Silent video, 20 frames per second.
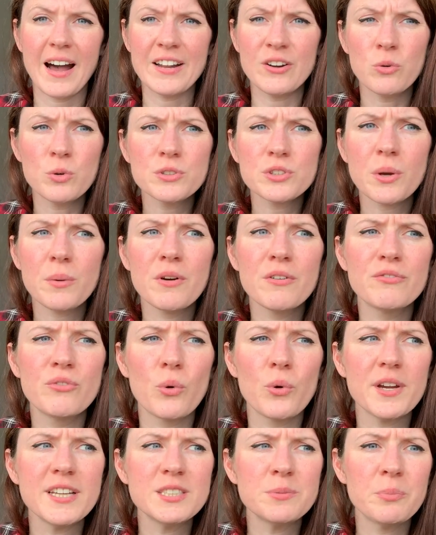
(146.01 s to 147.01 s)
And also
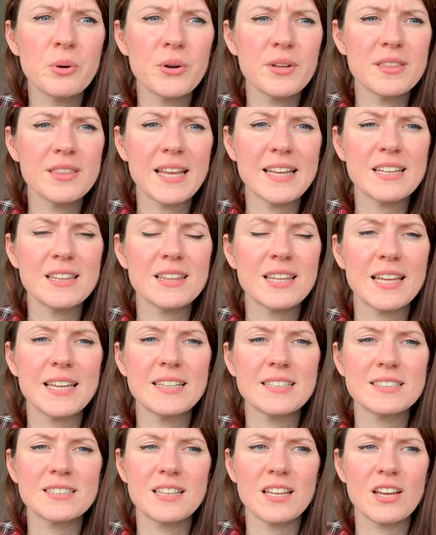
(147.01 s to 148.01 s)
avoid putting in
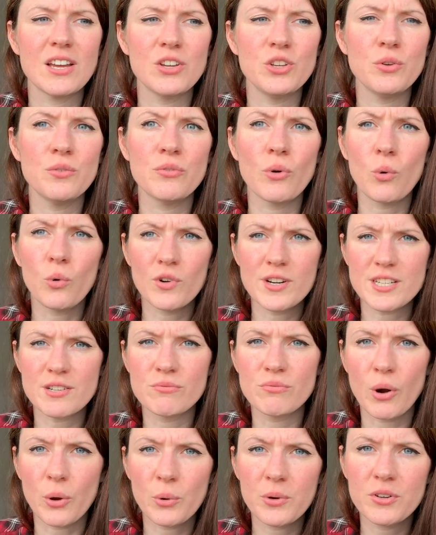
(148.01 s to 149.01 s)
things that you've already
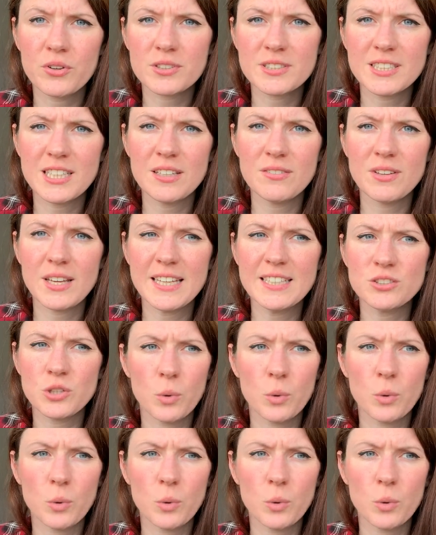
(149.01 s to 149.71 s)
wrote in your CV.